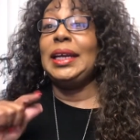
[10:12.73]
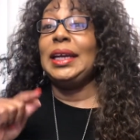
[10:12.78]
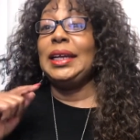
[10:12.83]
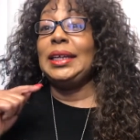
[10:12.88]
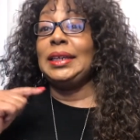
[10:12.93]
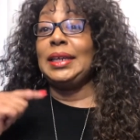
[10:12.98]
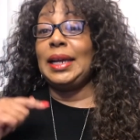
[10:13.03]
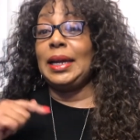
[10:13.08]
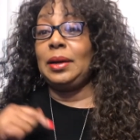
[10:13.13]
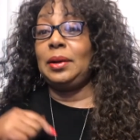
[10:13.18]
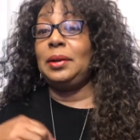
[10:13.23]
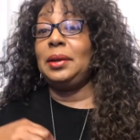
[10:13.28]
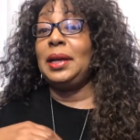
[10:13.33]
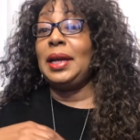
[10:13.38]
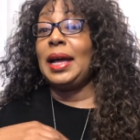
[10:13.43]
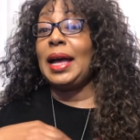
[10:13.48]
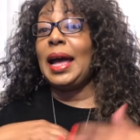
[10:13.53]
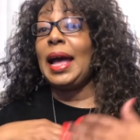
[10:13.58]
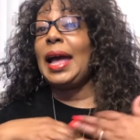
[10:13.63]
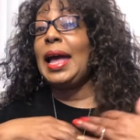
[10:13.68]
Now,
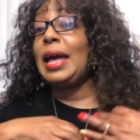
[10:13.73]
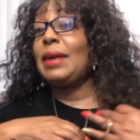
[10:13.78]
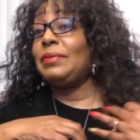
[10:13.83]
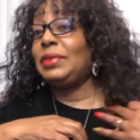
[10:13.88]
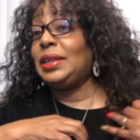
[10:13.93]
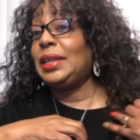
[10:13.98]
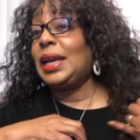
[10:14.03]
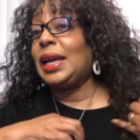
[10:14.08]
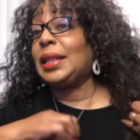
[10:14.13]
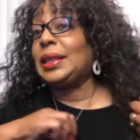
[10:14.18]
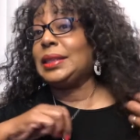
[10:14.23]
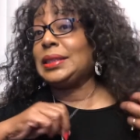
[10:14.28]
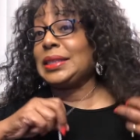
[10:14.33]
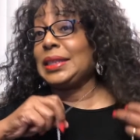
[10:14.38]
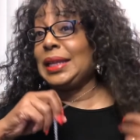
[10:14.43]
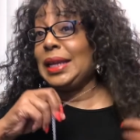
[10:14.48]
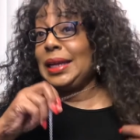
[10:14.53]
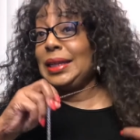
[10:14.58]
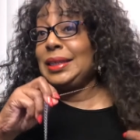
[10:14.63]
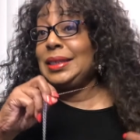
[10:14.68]
I have a necklace
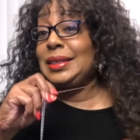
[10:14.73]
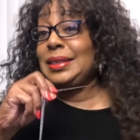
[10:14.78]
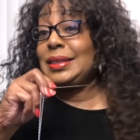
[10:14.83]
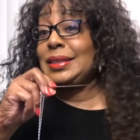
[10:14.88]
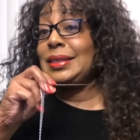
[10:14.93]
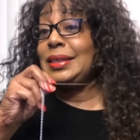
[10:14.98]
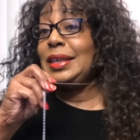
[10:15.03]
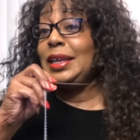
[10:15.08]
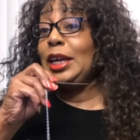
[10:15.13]
like this.